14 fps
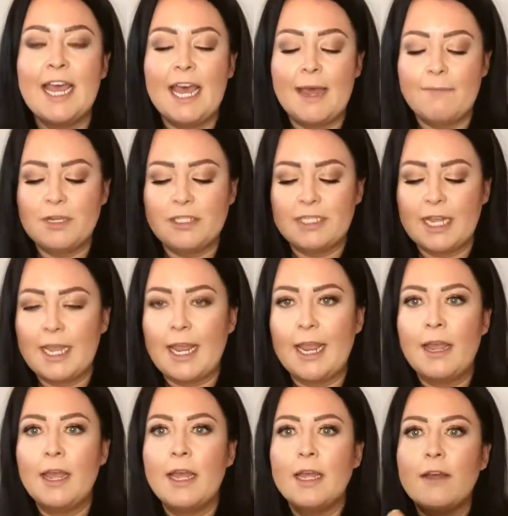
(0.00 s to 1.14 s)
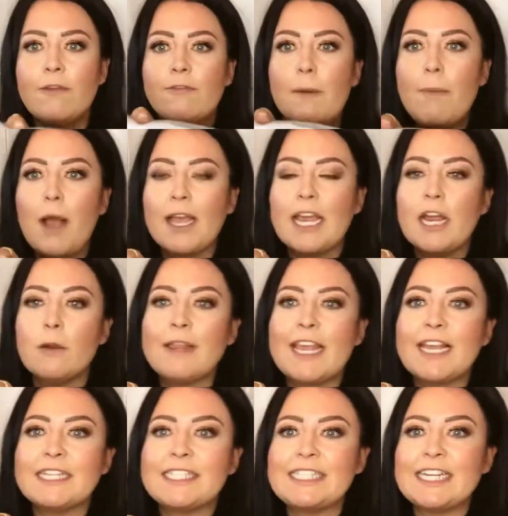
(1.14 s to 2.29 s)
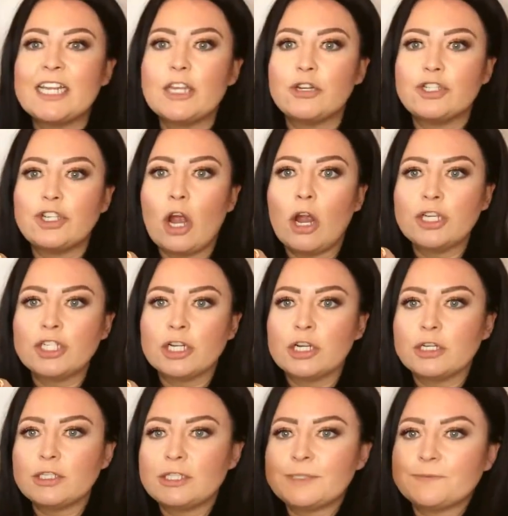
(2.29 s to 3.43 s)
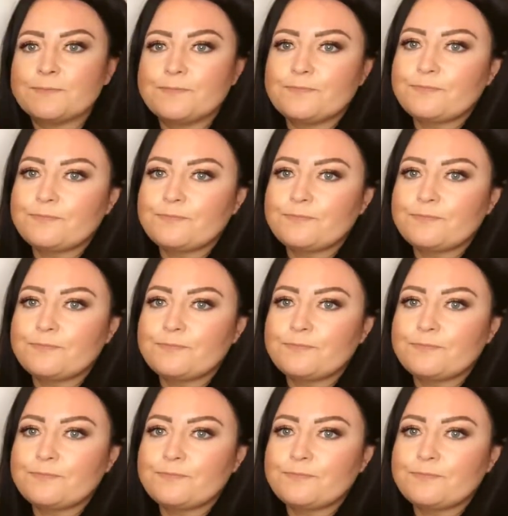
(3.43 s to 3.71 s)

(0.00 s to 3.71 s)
Um, there's a front pocket here where they could stick their chargers.